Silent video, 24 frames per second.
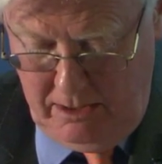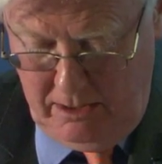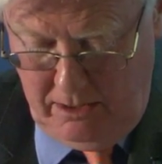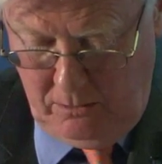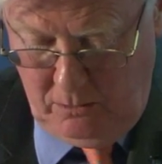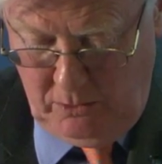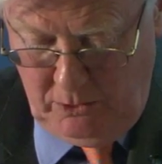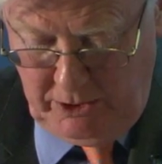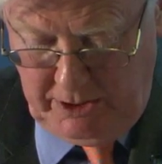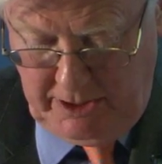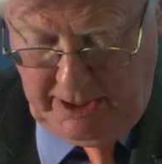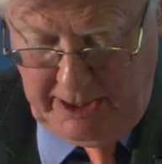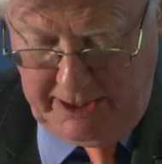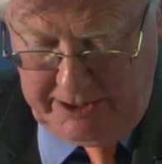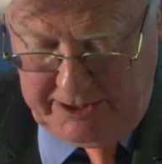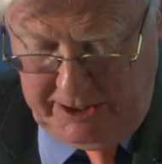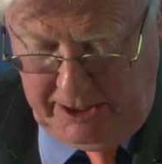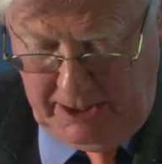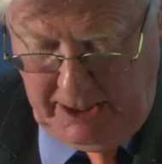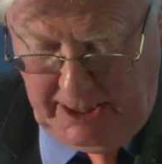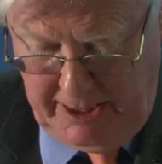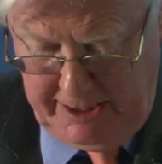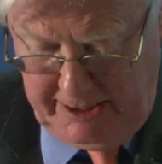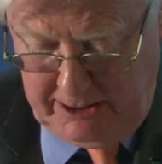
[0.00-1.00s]
What are the
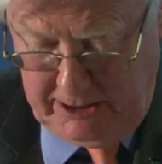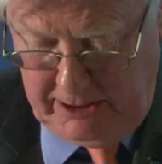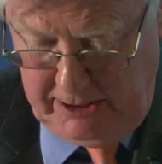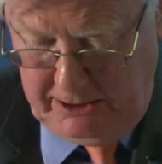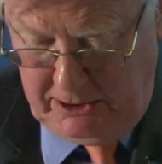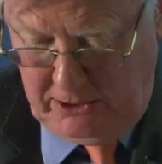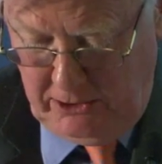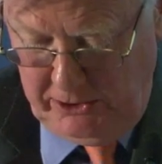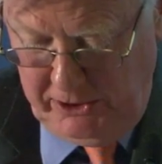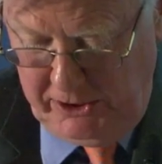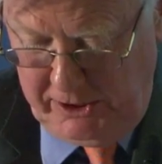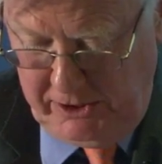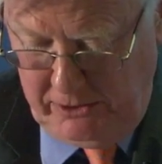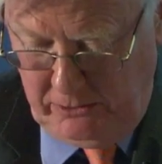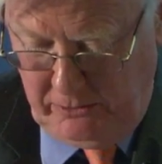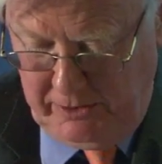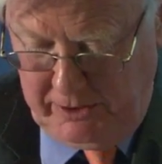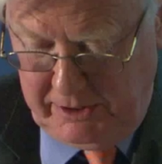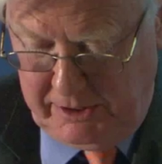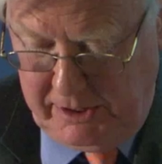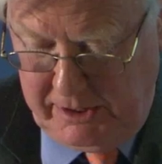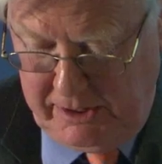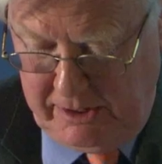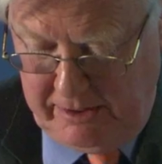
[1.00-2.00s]
likely
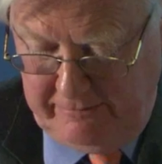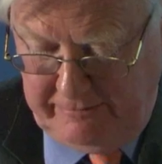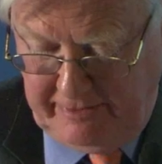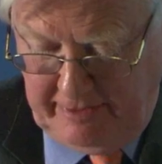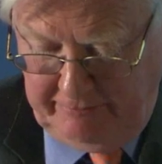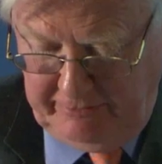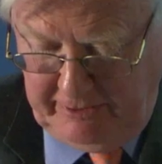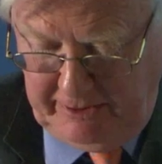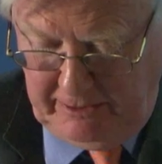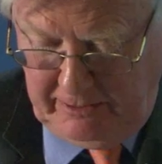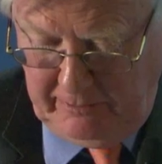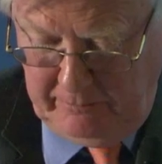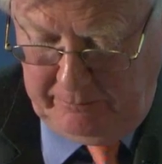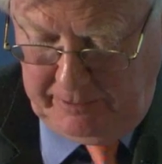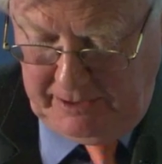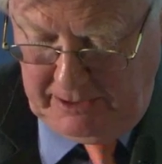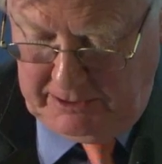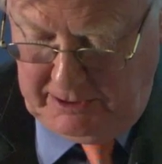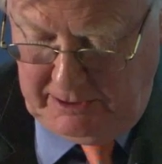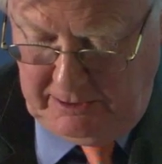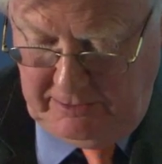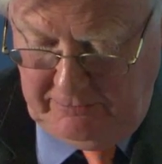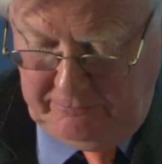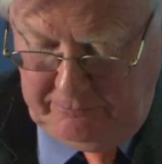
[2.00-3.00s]
consequences of having
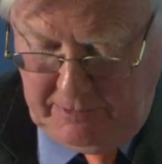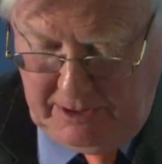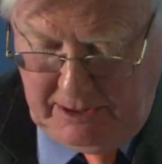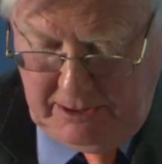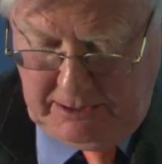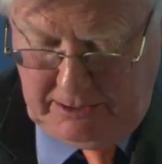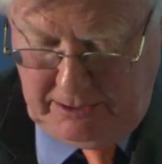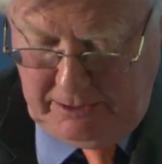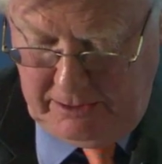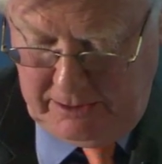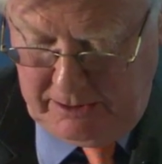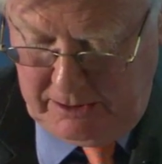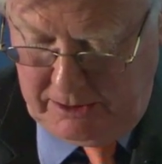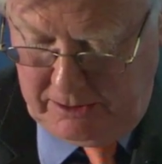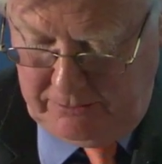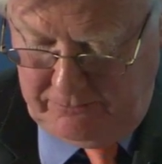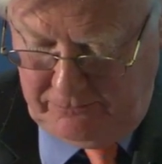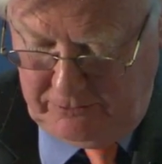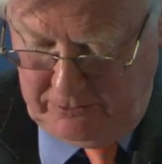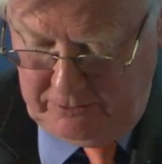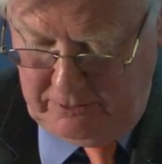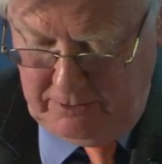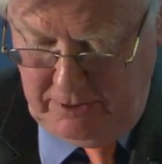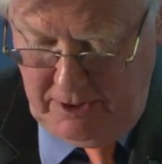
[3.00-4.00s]
competitive markets
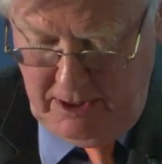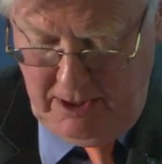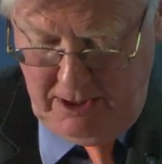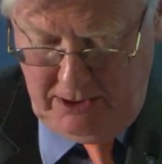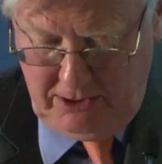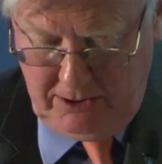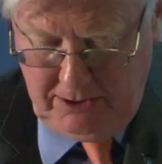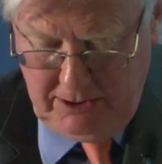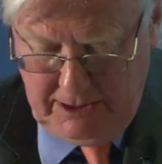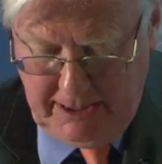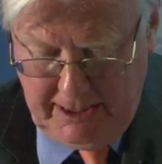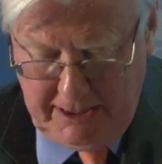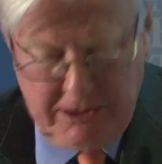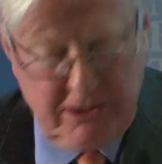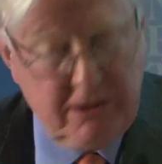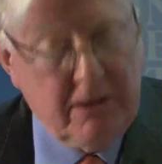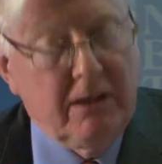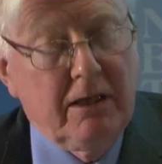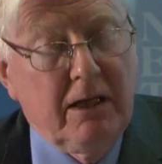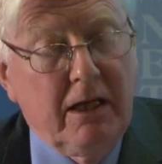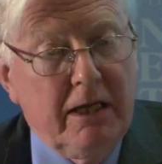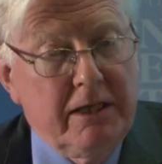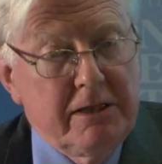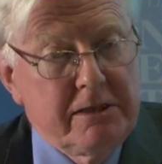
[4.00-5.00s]
for
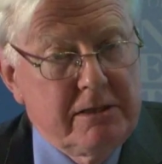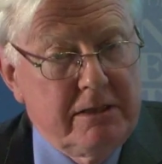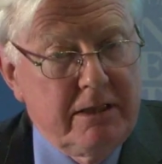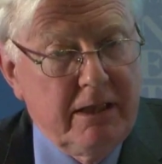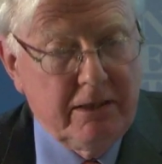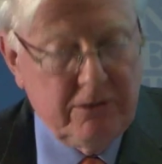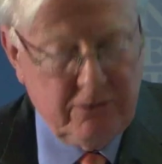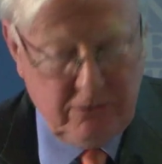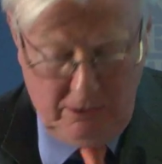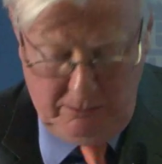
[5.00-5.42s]
collateralized debt